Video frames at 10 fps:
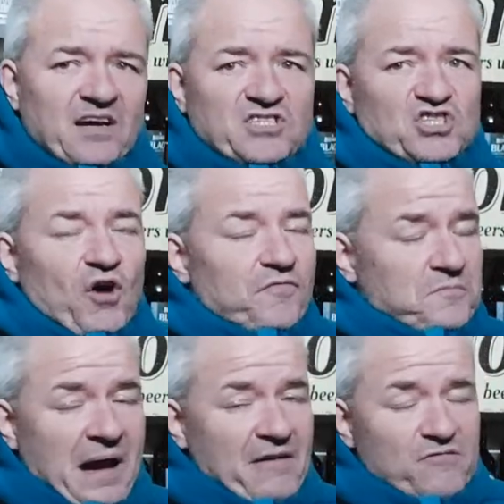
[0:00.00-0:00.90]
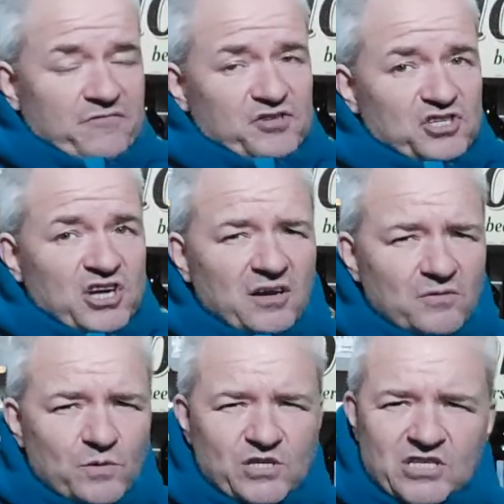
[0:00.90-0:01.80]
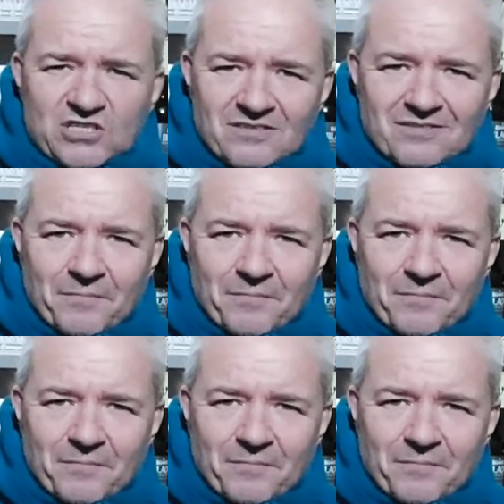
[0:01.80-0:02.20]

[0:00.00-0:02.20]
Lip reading: It's not from Herefordshire, which is